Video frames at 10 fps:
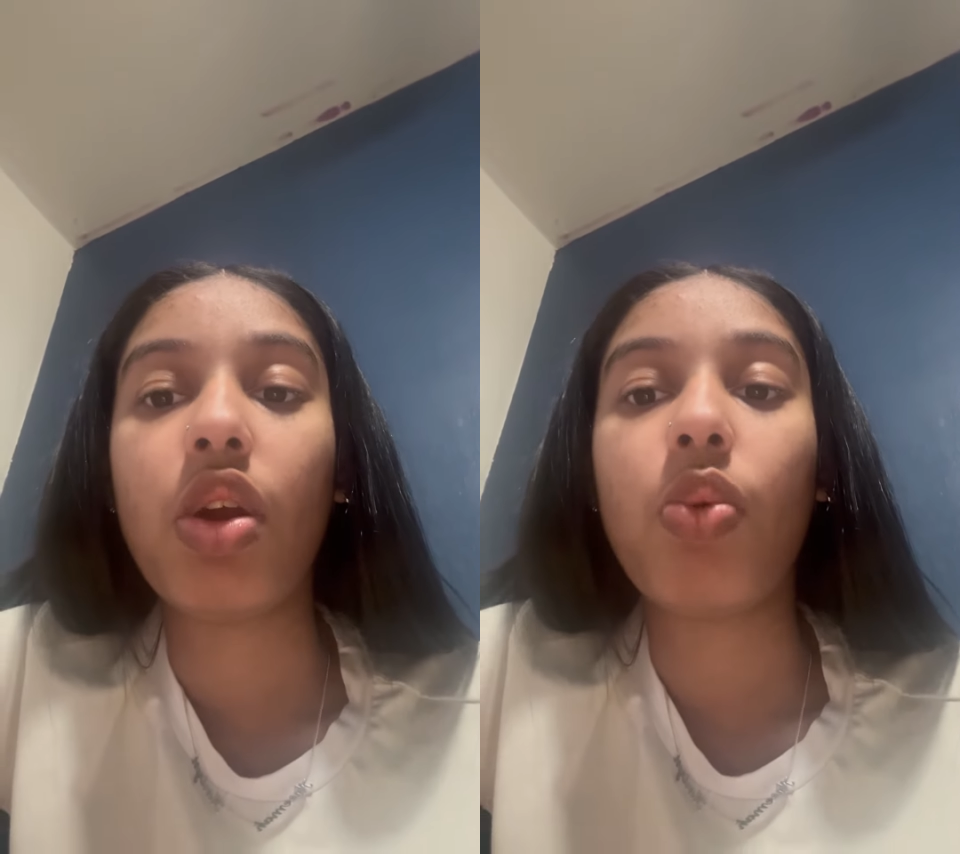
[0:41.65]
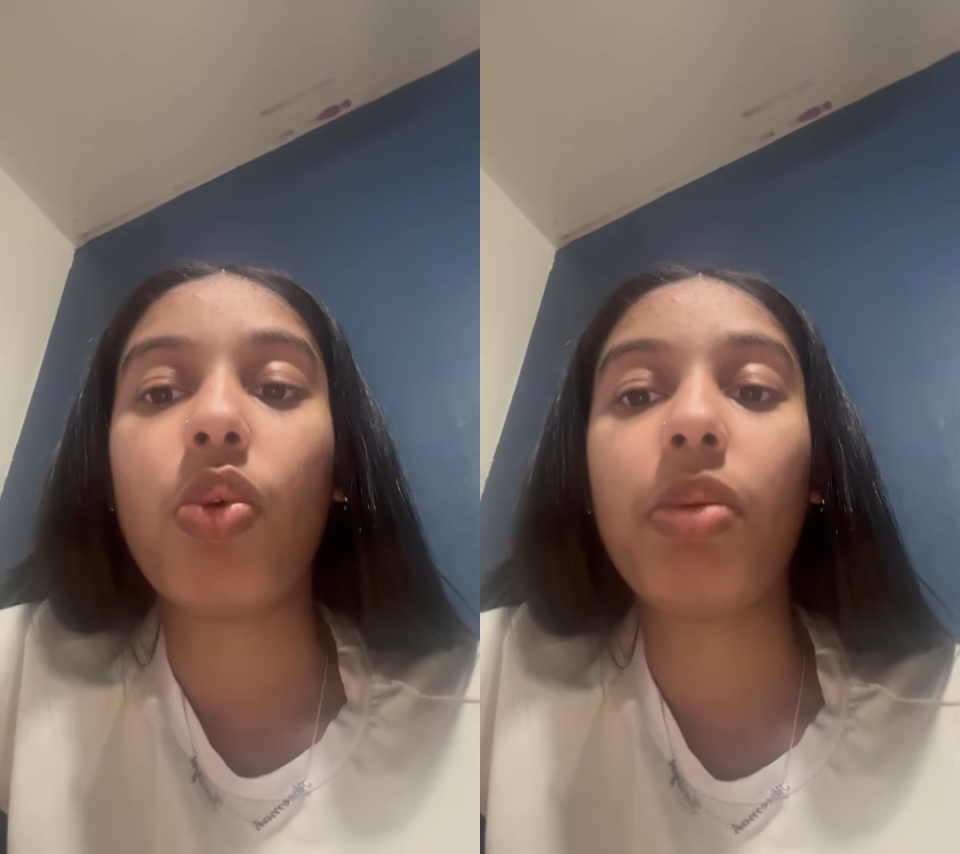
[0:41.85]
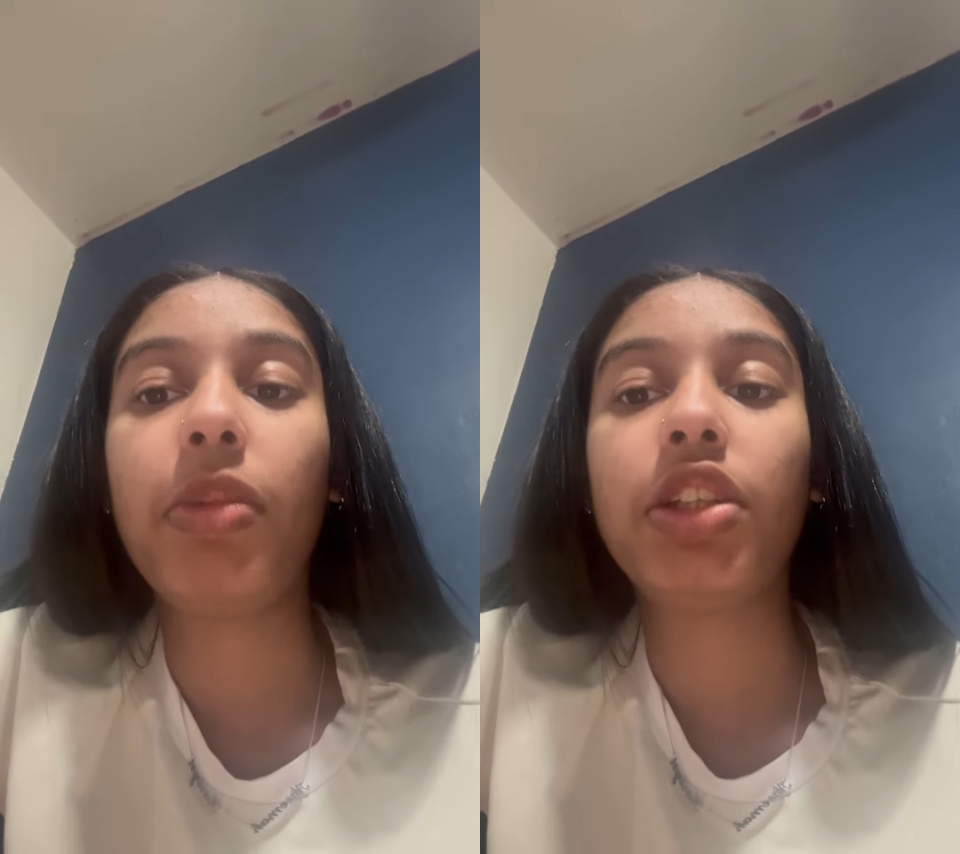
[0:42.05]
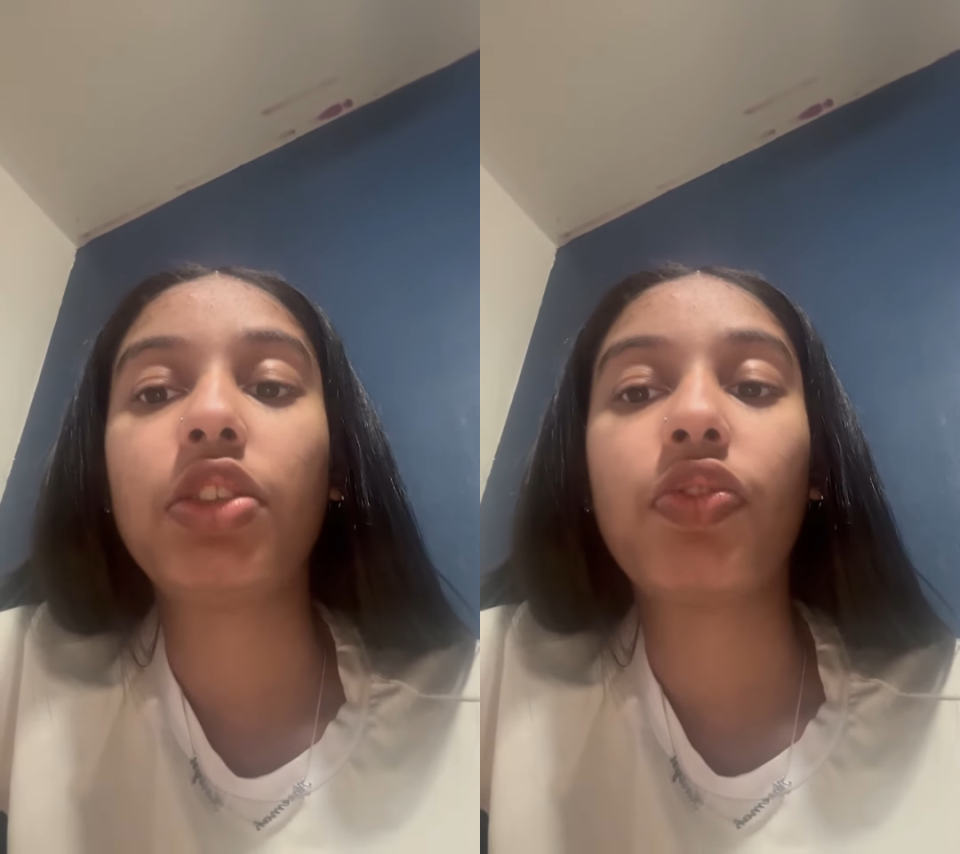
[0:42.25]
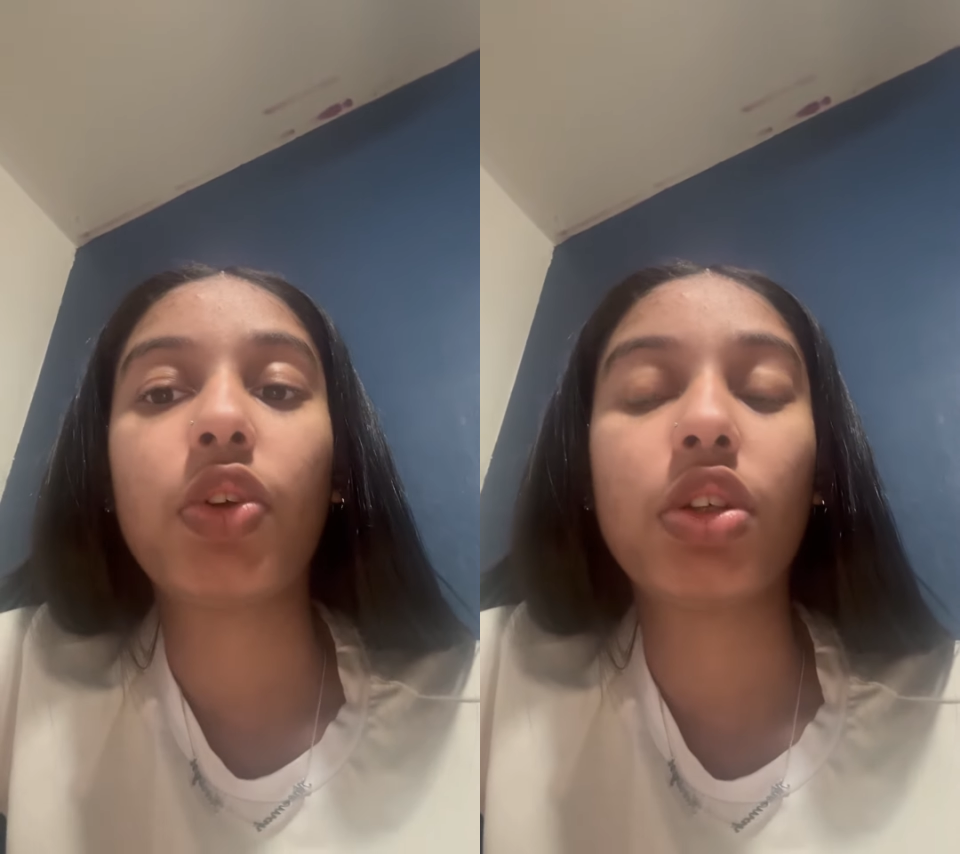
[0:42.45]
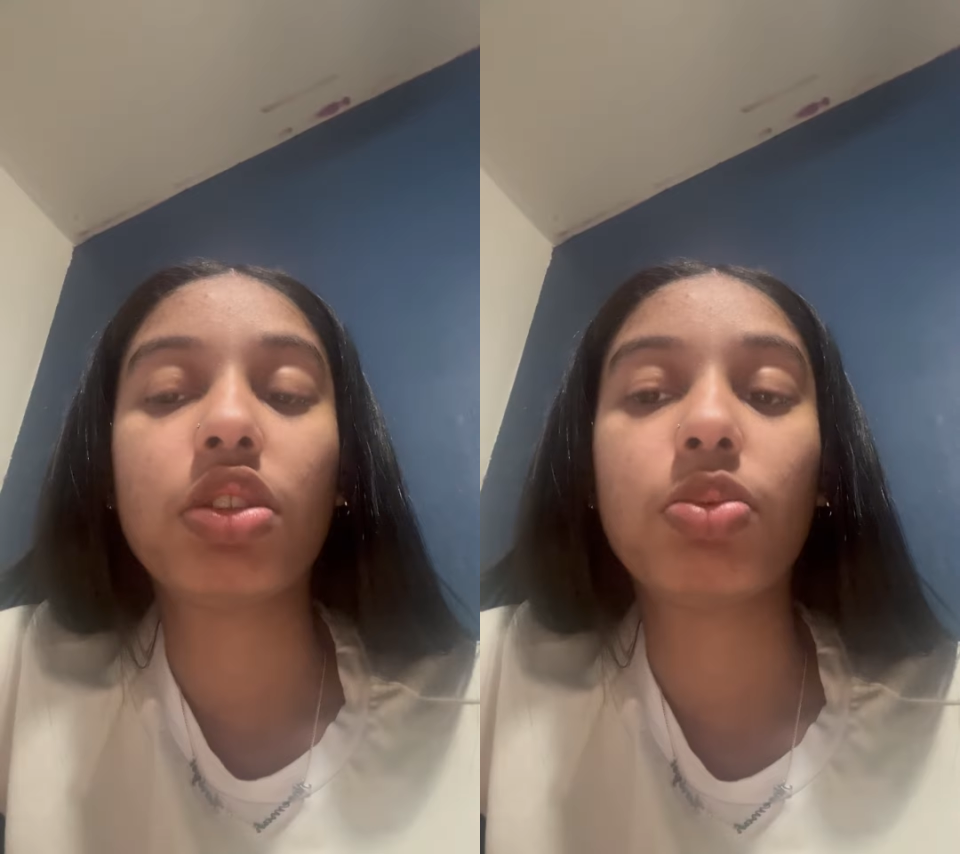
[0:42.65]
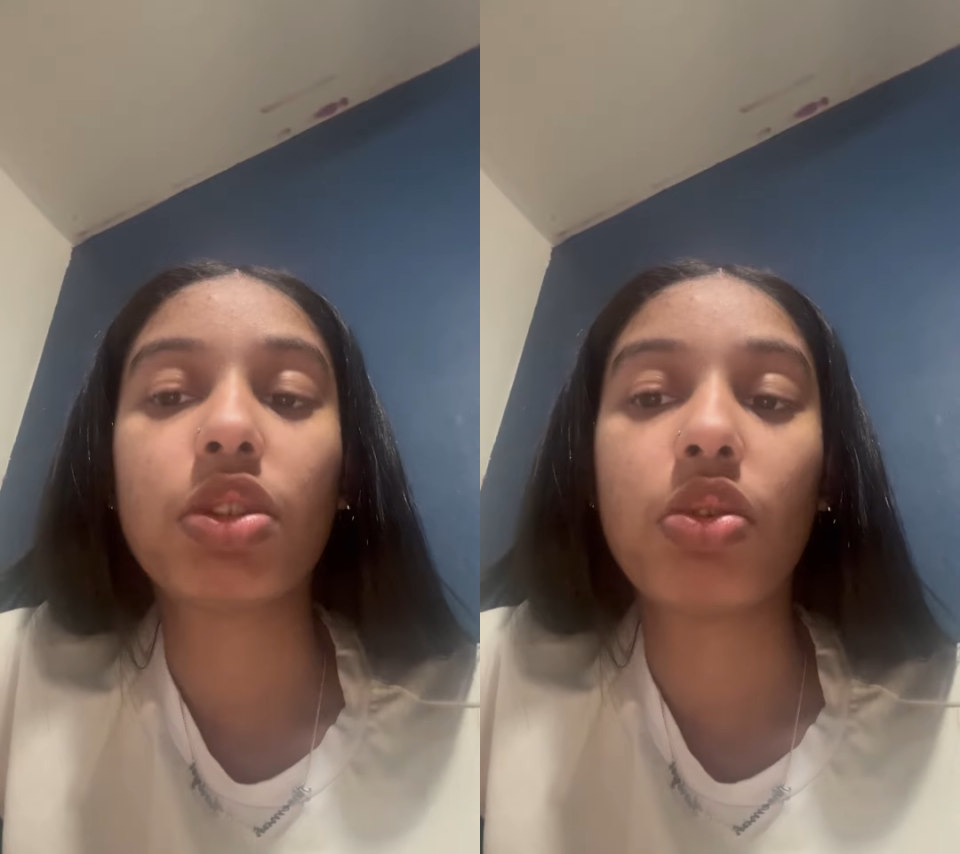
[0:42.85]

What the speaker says: One major focus was